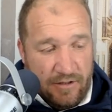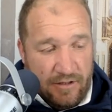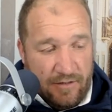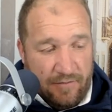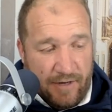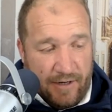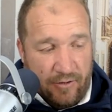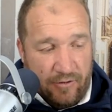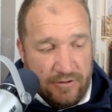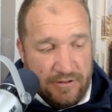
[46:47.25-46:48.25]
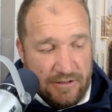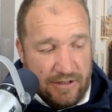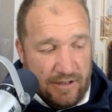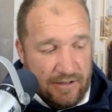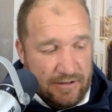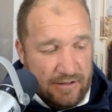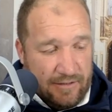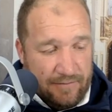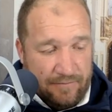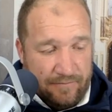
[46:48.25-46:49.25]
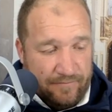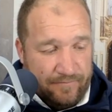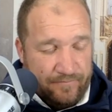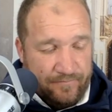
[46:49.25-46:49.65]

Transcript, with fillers: and my girls, and um,